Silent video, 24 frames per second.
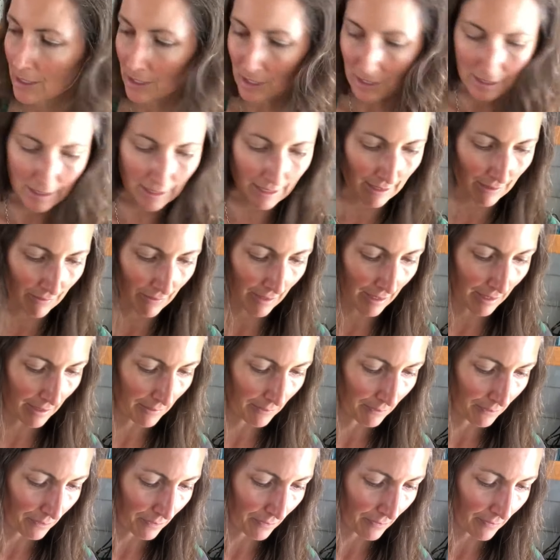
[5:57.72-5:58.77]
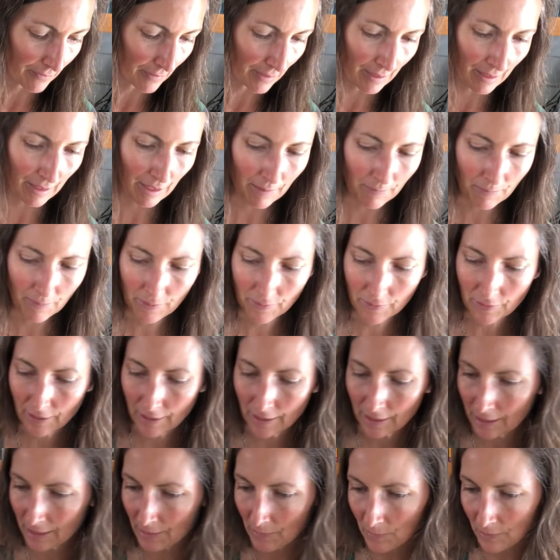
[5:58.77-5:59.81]
just leave it, and
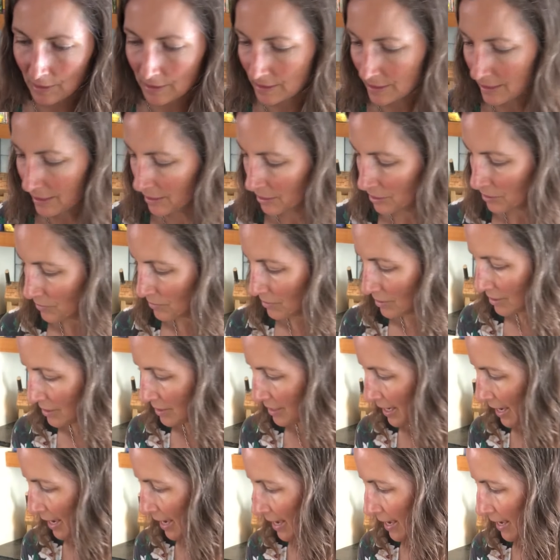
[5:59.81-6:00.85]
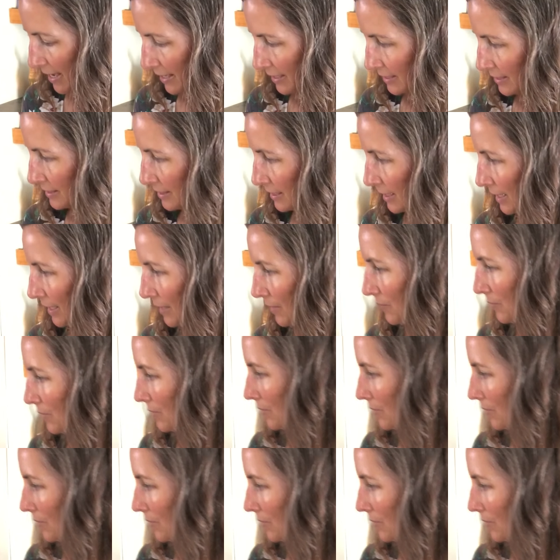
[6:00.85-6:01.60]
then once I do that, I